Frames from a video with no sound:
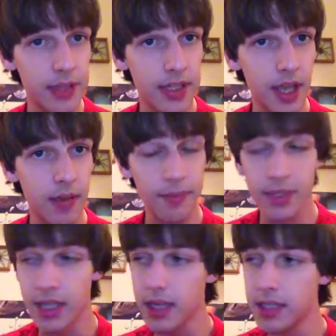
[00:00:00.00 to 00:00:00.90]

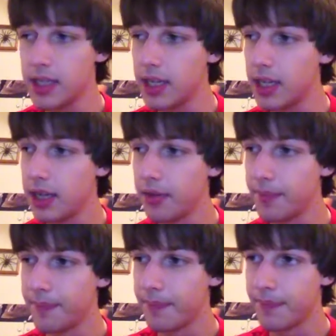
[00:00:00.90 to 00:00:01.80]
besides the
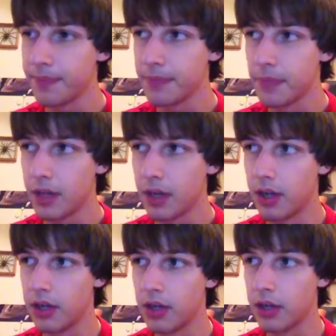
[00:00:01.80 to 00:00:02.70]

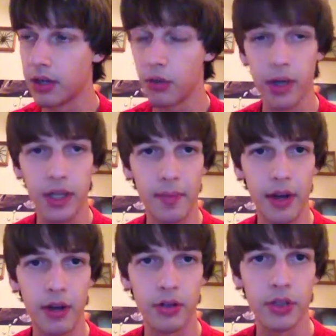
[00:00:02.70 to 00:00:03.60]

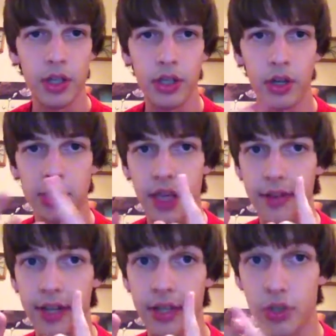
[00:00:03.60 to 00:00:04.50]
Quakimerus, you also have
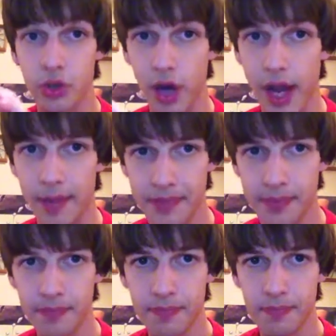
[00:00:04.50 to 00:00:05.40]
like Scraps.
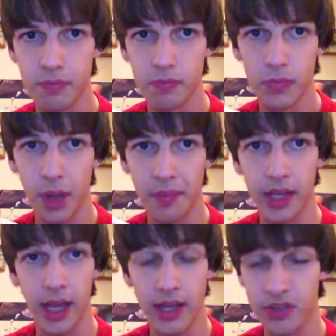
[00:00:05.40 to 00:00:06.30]
I mean,
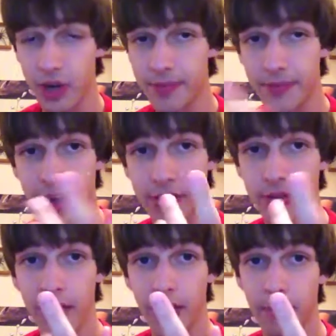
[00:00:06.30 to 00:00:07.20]
they got Scrap
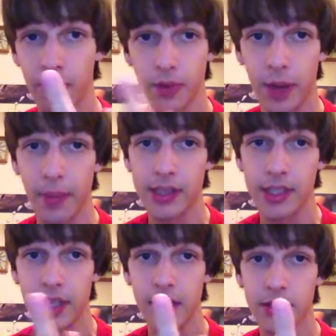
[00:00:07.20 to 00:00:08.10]
Factory, and they're about to
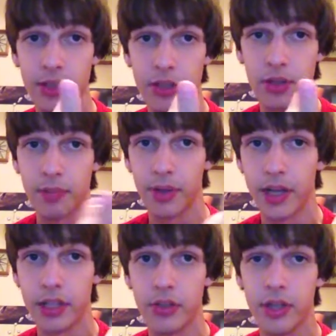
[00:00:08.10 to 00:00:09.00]
get Supply
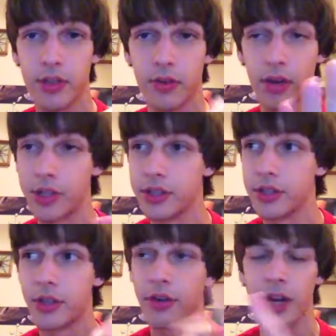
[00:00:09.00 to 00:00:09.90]
Unit, or actually,
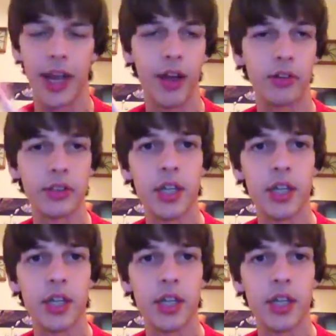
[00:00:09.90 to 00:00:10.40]
it's already out.